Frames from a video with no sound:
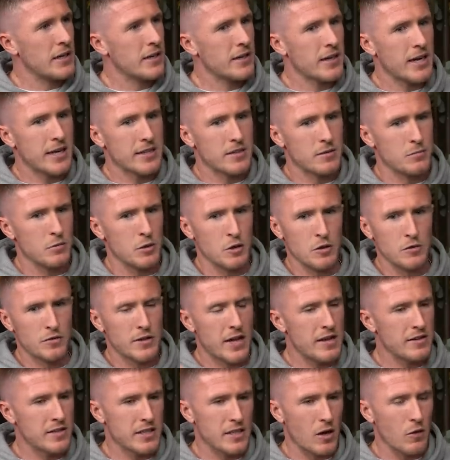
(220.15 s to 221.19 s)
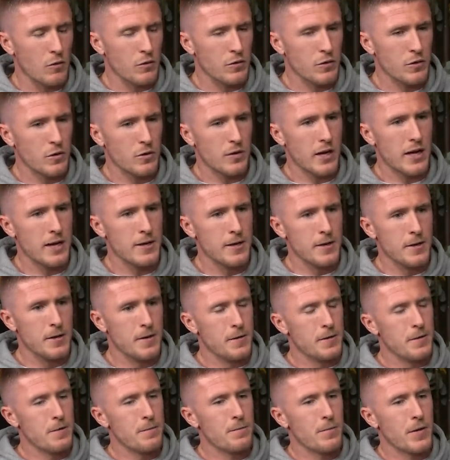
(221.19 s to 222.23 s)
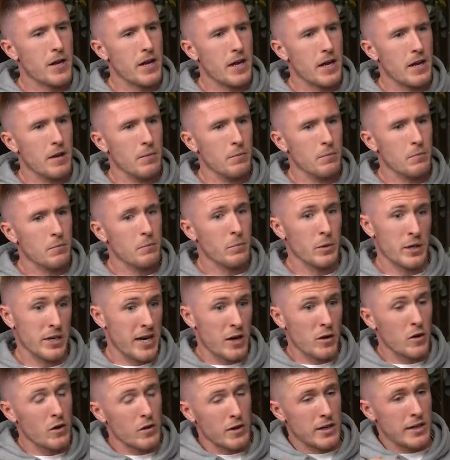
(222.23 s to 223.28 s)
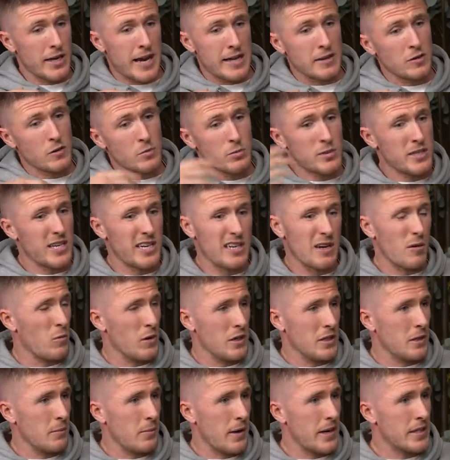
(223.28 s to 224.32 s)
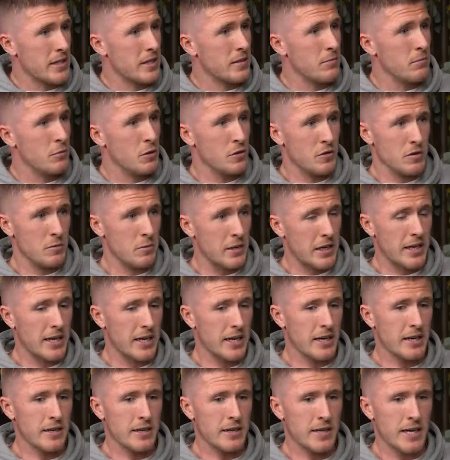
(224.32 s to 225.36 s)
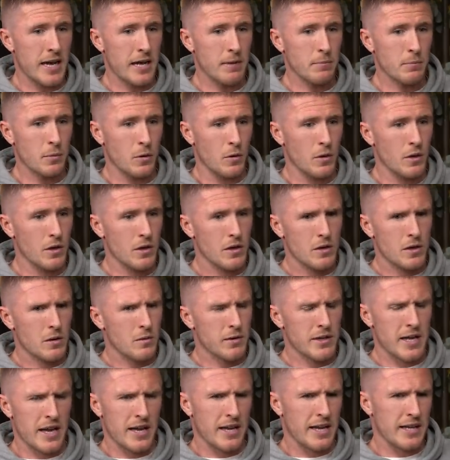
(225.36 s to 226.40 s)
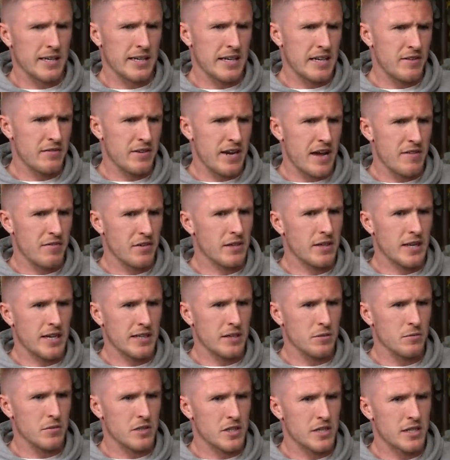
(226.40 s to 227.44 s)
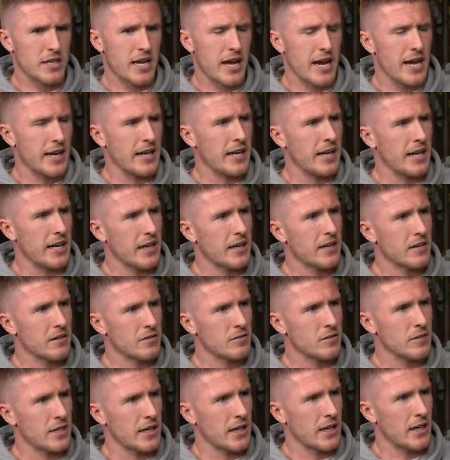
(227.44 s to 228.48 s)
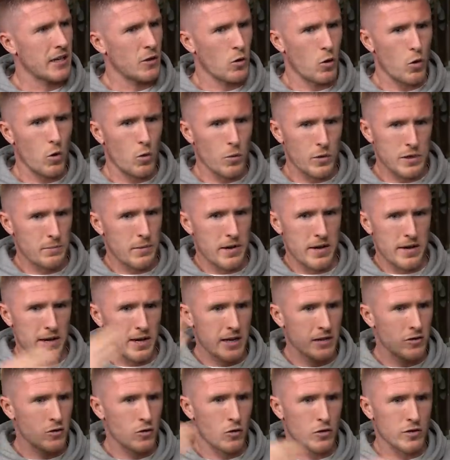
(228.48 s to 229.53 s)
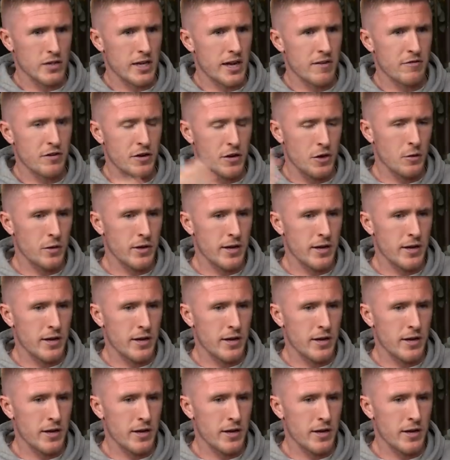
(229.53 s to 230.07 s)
And I had to move down south and all that. But it ended up saying that one of the best moves in my career in the end. But yeah, lad, leaving Everton, lad, it was scary. Like, it was like I'd always been there, it's all I ever knew.